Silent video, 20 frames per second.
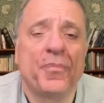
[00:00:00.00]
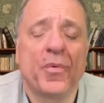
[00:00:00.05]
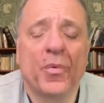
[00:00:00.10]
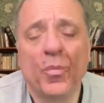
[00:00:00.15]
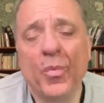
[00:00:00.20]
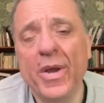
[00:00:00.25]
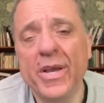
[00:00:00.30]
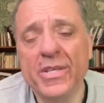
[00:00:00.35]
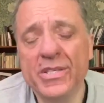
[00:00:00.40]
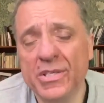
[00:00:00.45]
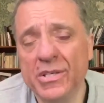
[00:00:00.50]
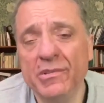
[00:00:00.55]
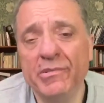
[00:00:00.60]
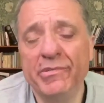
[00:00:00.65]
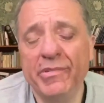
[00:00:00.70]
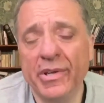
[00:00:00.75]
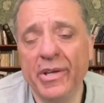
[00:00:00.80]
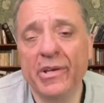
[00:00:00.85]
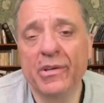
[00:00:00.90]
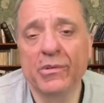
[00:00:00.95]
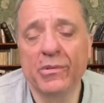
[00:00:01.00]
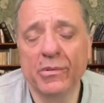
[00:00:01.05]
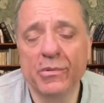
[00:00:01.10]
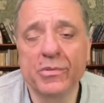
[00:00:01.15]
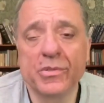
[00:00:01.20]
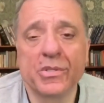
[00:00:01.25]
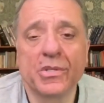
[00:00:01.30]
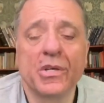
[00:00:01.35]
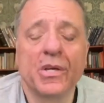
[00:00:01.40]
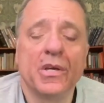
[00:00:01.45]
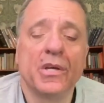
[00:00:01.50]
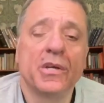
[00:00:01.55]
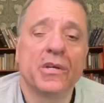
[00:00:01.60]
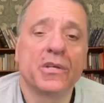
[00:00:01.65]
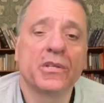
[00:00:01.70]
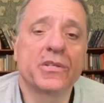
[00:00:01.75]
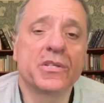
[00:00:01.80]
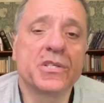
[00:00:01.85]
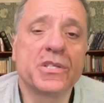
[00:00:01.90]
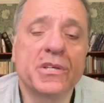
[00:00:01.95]
Western vehicles
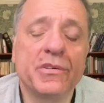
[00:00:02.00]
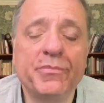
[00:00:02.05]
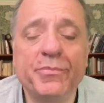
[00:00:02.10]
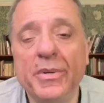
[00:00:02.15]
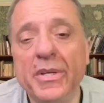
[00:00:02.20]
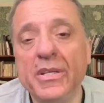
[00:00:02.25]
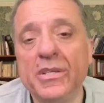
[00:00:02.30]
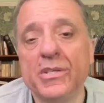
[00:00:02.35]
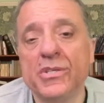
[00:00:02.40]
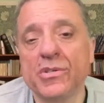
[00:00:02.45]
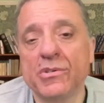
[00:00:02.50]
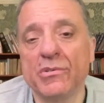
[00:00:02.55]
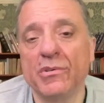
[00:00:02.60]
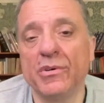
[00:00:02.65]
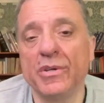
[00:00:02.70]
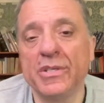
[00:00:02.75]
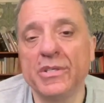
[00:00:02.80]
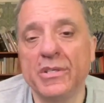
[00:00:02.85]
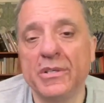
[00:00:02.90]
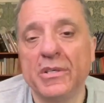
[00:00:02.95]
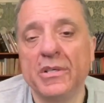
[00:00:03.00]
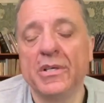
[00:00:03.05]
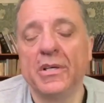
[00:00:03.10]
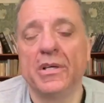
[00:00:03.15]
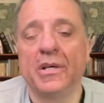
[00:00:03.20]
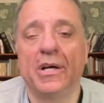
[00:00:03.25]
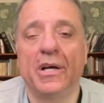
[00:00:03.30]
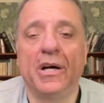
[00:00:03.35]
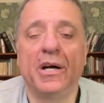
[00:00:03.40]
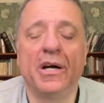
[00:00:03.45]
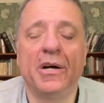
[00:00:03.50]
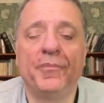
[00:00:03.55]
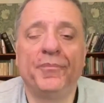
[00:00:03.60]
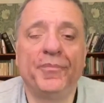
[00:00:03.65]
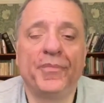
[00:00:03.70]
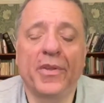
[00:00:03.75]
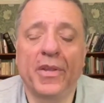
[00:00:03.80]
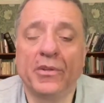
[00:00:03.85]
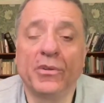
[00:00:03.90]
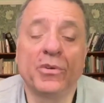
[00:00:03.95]
that have been destroyed.
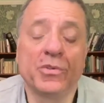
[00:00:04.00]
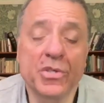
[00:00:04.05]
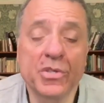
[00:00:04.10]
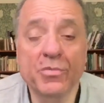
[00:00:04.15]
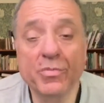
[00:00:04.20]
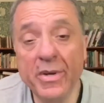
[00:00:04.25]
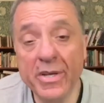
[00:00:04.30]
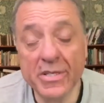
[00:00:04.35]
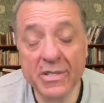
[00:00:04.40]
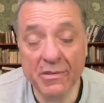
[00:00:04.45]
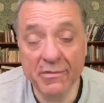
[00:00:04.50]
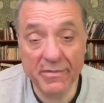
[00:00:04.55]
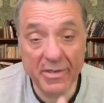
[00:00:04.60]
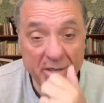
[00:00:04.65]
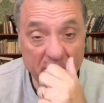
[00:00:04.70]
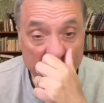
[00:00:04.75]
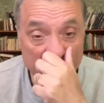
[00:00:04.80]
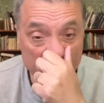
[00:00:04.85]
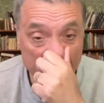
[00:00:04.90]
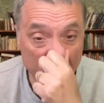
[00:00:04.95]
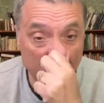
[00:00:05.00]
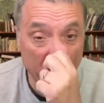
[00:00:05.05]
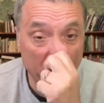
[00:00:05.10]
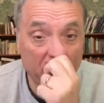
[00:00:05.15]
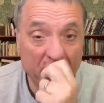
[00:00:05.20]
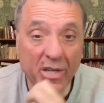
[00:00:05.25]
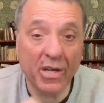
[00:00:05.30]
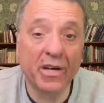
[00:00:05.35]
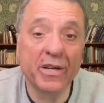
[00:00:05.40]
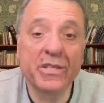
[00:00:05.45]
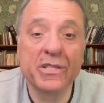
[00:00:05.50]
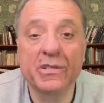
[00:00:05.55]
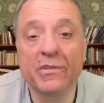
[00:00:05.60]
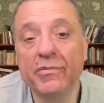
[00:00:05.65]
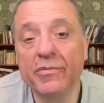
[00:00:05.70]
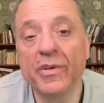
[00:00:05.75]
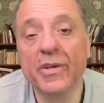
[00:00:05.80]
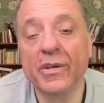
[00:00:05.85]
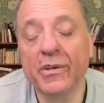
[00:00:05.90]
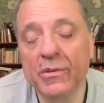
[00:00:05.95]
Not just Western vehicles, all kinds of
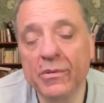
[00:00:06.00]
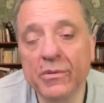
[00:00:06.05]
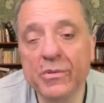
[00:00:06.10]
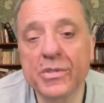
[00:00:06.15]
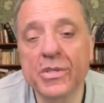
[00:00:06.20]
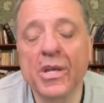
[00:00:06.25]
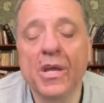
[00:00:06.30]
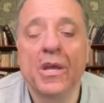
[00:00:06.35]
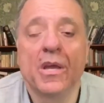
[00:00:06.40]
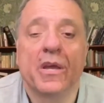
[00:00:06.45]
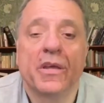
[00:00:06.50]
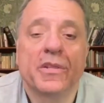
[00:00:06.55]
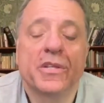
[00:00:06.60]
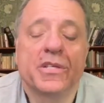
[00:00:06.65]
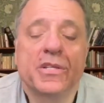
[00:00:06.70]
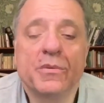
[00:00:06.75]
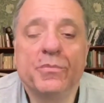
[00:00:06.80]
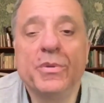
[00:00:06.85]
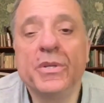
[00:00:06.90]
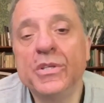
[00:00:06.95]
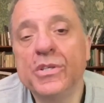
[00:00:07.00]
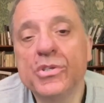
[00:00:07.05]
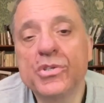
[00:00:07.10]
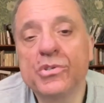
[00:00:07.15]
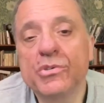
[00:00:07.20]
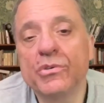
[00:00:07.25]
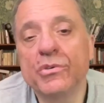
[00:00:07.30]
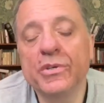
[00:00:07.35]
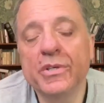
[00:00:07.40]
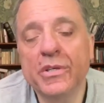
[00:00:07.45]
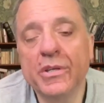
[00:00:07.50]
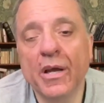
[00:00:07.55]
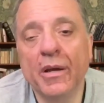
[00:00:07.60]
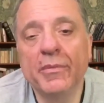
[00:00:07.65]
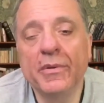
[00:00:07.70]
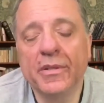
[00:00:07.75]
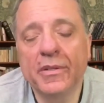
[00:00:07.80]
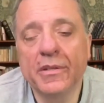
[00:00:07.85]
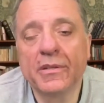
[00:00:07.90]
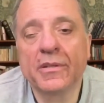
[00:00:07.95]
vehicles that have been destroyed. I
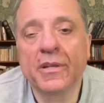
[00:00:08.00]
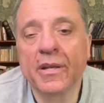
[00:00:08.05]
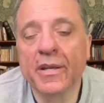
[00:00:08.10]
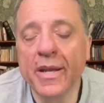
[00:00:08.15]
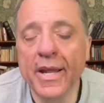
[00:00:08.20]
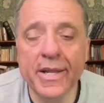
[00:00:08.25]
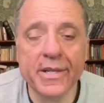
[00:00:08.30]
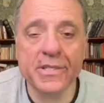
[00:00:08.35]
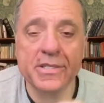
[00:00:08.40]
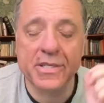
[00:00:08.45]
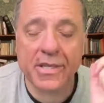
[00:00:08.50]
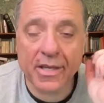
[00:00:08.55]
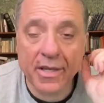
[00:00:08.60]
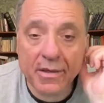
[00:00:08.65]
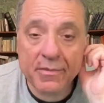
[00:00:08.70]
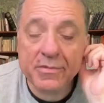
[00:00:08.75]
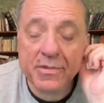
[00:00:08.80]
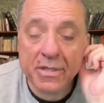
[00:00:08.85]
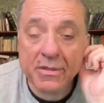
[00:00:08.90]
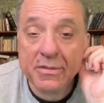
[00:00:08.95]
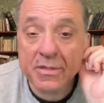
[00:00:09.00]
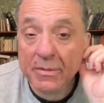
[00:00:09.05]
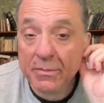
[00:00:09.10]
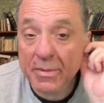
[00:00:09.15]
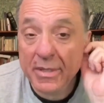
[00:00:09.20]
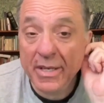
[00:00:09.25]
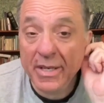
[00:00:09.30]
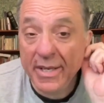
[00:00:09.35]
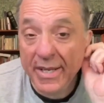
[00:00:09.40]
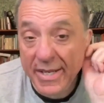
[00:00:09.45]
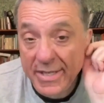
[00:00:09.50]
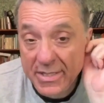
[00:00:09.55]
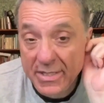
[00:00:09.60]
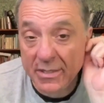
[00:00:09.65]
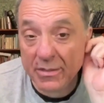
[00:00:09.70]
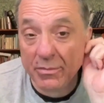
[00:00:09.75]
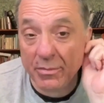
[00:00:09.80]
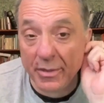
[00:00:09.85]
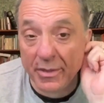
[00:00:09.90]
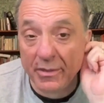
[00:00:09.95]
mean, the landscape seems to be
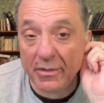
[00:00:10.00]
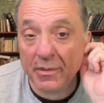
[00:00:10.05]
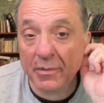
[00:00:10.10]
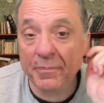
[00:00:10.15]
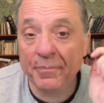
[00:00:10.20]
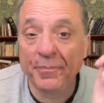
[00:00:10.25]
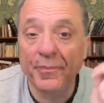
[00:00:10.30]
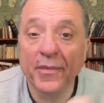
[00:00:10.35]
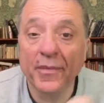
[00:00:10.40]
littered with them.